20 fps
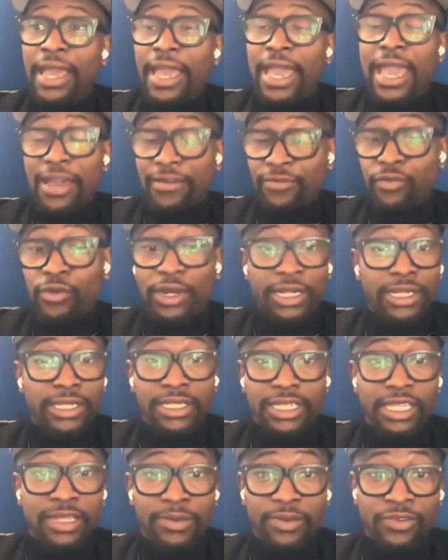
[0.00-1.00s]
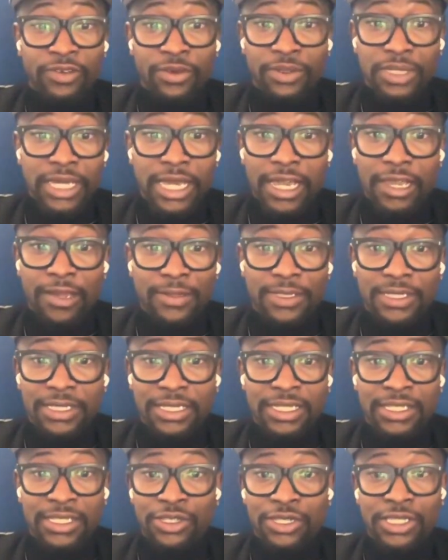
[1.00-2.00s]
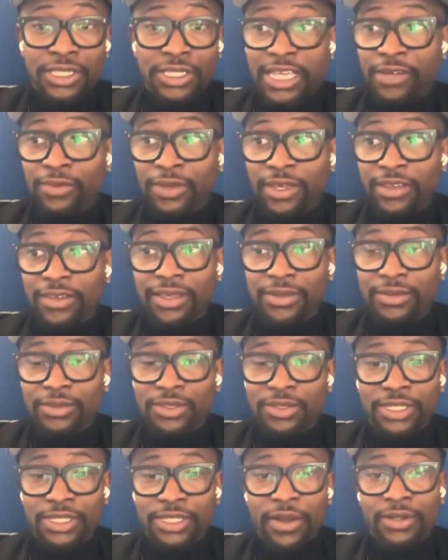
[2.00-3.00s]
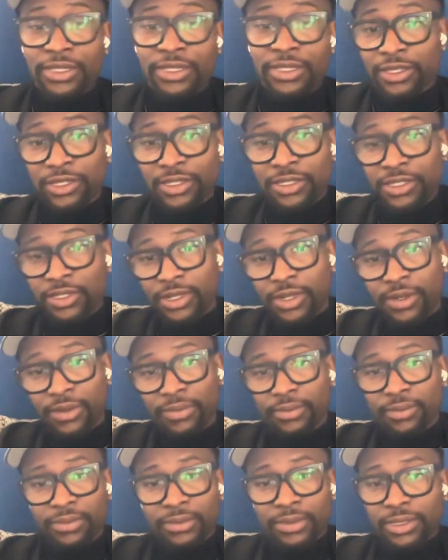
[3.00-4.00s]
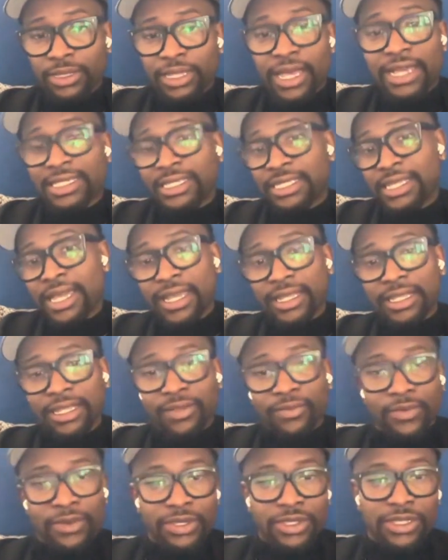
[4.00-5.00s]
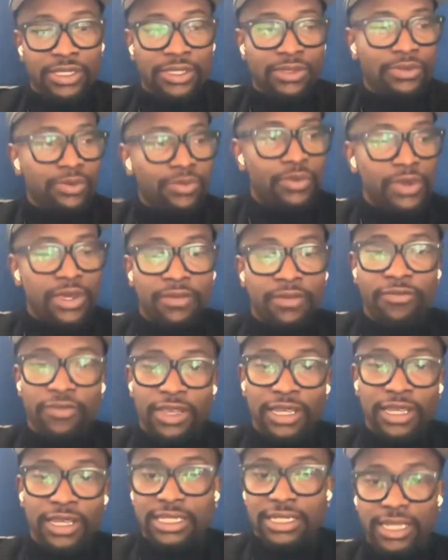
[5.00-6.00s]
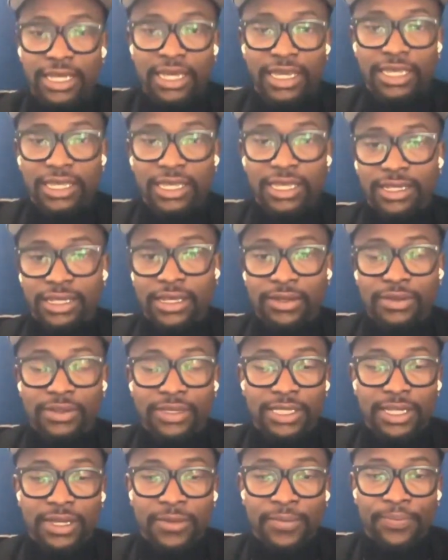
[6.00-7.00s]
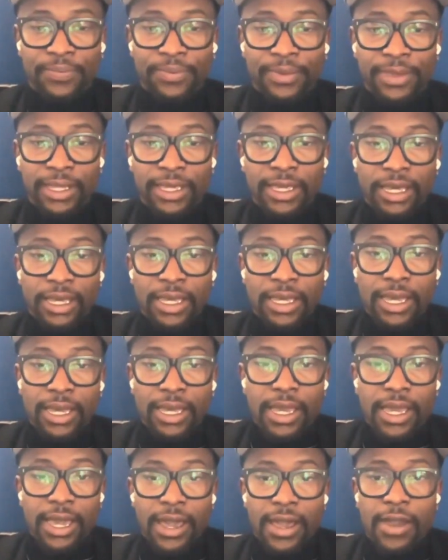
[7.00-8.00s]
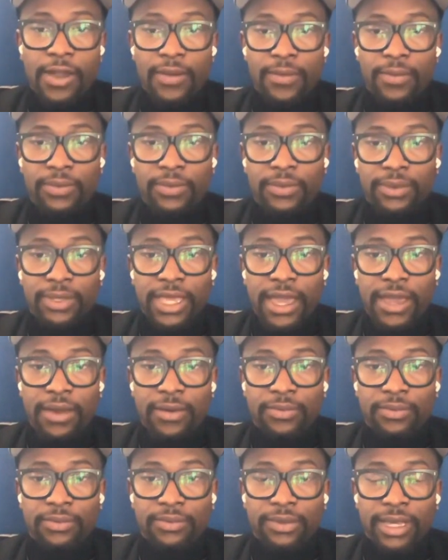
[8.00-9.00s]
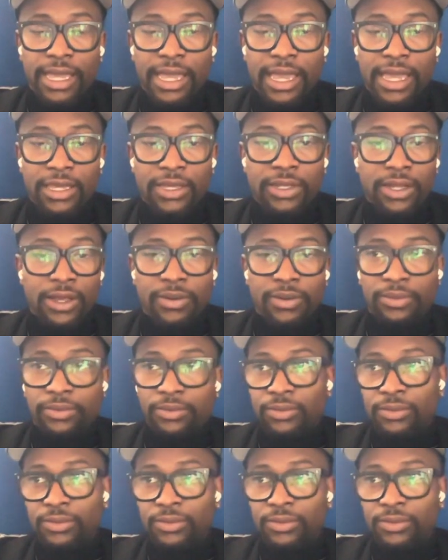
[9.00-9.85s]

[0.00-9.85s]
I've run into them a few times, and it's just like we saw each other, you know, last night, and we just reconvened today, you know. So, um, yeah, you know,